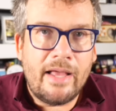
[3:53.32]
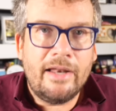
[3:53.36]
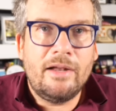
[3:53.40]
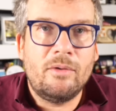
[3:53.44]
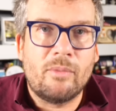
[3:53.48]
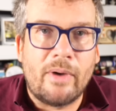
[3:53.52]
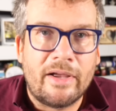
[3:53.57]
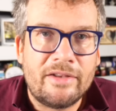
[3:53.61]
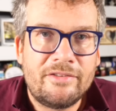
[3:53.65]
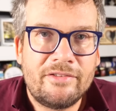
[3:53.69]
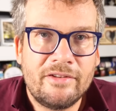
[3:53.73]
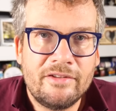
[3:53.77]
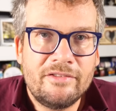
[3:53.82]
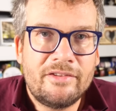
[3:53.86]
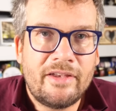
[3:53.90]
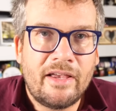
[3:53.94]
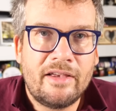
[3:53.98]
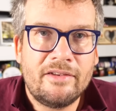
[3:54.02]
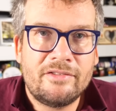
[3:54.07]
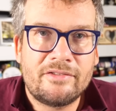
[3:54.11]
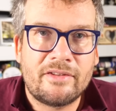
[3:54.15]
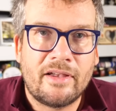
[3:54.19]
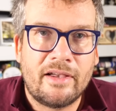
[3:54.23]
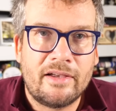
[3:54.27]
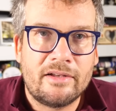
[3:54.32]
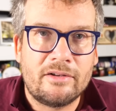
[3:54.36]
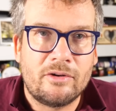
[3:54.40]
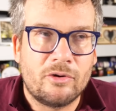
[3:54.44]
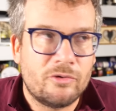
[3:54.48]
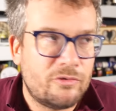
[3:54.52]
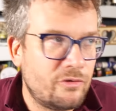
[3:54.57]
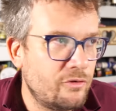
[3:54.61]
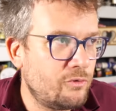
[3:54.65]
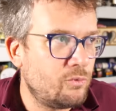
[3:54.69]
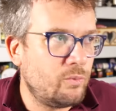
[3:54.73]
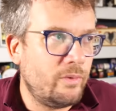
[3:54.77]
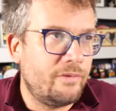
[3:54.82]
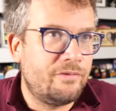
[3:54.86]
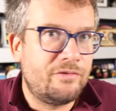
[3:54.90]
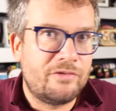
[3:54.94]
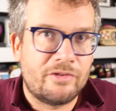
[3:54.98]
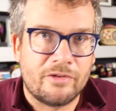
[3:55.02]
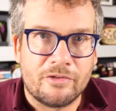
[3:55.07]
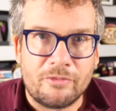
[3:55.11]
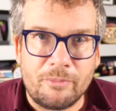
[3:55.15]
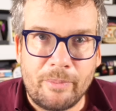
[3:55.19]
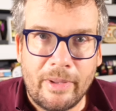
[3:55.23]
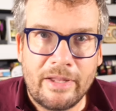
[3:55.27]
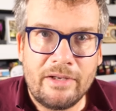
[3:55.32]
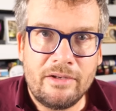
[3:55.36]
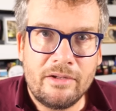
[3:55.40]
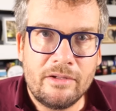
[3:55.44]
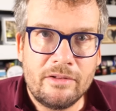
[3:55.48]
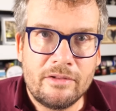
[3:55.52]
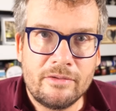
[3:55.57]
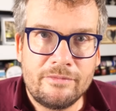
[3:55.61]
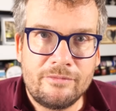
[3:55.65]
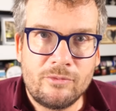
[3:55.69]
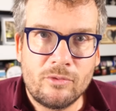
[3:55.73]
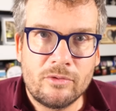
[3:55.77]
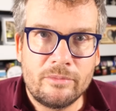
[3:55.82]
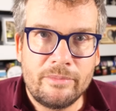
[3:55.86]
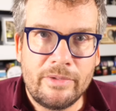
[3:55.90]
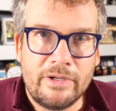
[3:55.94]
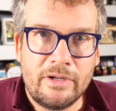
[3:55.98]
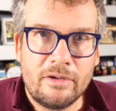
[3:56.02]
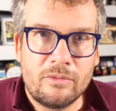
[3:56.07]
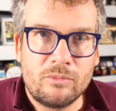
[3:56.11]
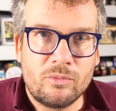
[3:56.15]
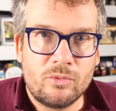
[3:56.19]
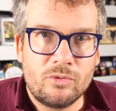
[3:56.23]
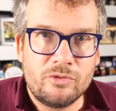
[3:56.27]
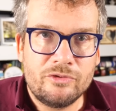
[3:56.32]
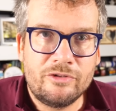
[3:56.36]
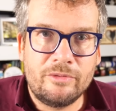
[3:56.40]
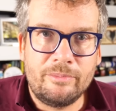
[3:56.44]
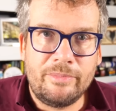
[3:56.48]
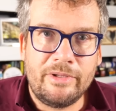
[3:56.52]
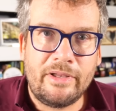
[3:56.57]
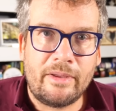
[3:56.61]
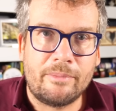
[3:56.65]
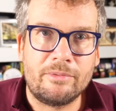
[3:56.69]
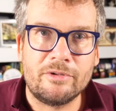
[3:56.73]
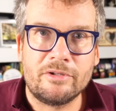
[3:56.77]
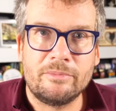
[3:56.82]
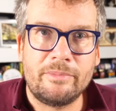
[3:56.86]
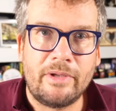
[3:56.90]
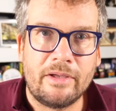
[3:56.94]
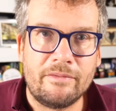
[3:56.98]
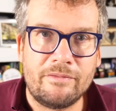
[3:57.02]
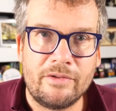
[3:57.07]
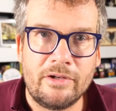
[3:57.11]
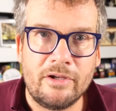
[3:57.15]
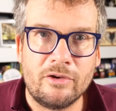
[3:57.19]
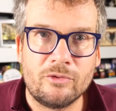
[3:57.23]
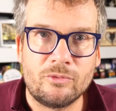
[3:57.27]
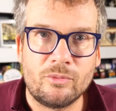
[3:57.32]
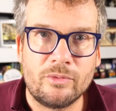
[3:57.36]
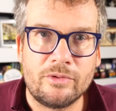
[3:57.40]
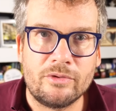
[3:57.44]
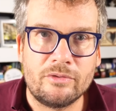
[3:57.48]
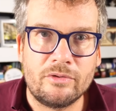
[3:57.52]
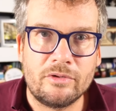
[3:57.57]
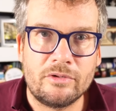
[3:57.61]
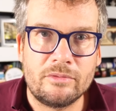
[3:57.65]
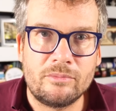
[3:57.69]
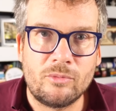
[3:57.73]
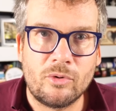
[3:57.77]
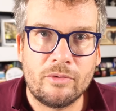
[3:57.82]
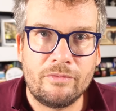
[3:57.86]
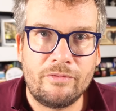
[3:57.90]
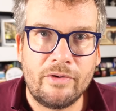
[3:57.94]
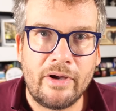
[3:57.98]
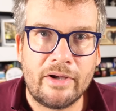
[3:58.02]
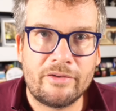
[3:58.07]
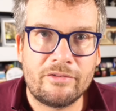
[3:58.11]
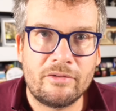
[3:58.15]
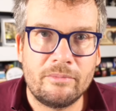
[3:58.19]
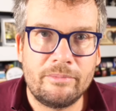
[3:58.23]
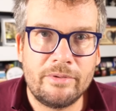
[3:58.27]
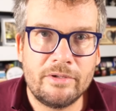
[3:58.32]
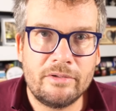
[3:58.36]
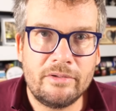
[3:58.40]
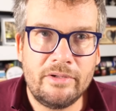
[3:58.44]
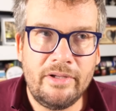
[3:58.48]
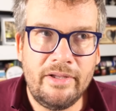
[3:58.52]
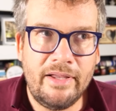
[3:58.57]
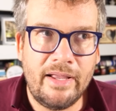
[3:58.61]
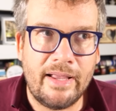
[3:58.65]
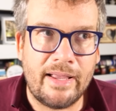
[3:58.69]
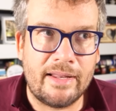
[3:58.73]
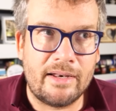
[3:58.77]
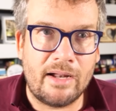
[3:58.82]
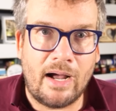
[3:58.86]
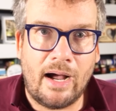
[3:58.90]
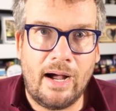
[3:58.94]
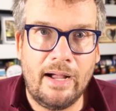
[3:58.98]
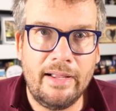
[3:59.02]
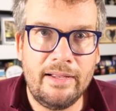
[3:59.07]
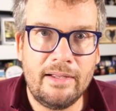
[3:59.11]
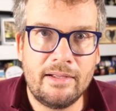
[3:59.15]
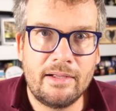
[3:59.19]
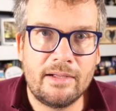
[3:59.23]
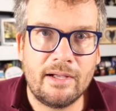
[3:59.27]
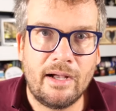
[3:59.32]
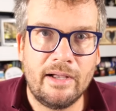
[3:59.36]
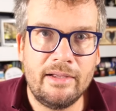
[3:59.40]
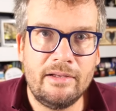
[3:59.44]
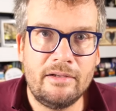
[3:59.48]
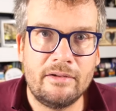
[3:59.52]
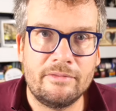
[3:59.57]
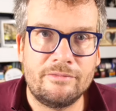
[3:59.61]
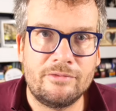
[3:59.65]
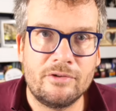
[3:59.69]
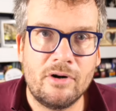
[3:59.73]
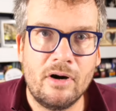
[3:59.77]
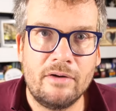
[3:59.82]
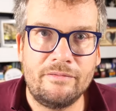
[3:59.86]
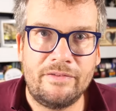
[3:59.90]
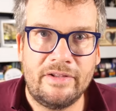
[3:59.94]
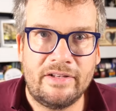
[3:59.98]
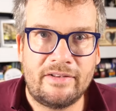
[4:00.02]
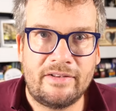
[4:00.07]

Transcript: Anyway, since Hank's diagnosis, we've suspended the four minute rule to be able to make videos with a little more flexibility, and I kind of love